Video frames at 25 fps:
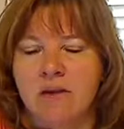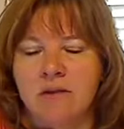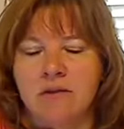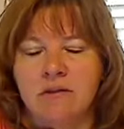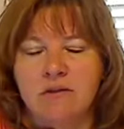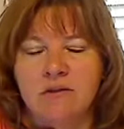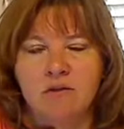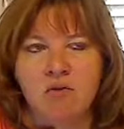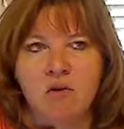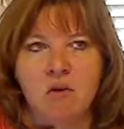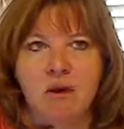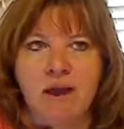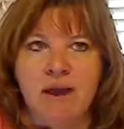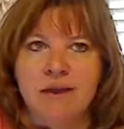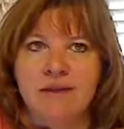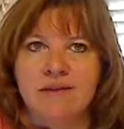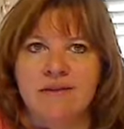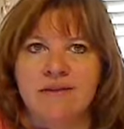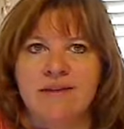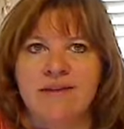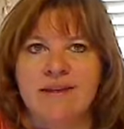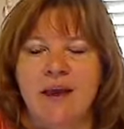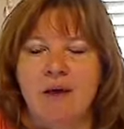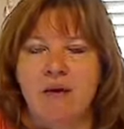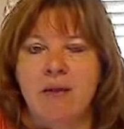So go ahead and
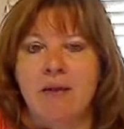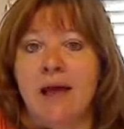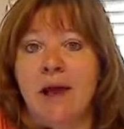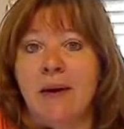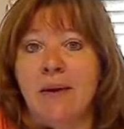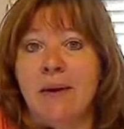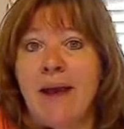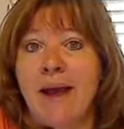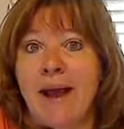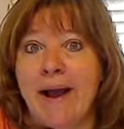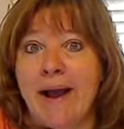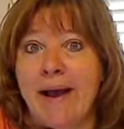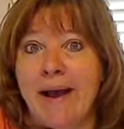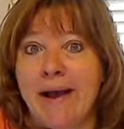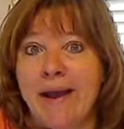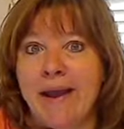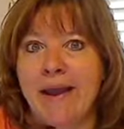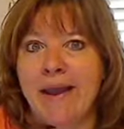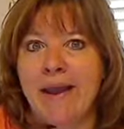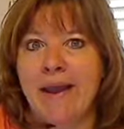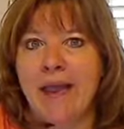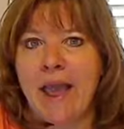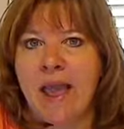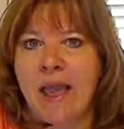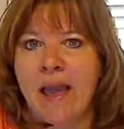say out loud,
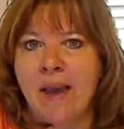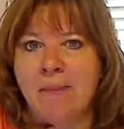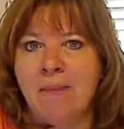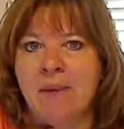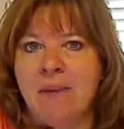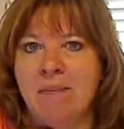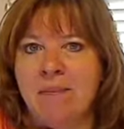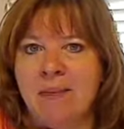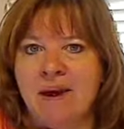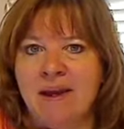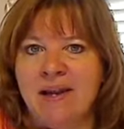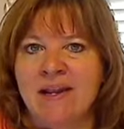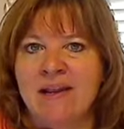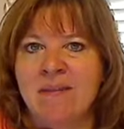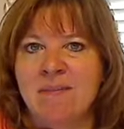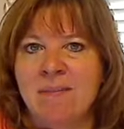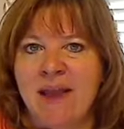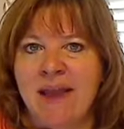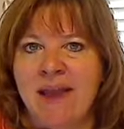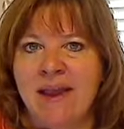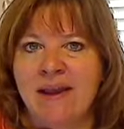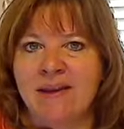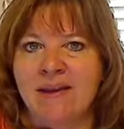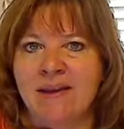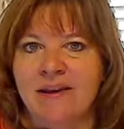I am a money
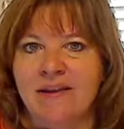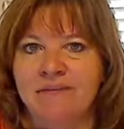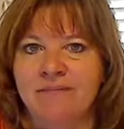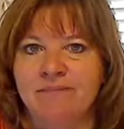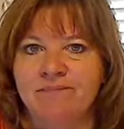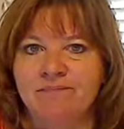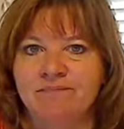magnet.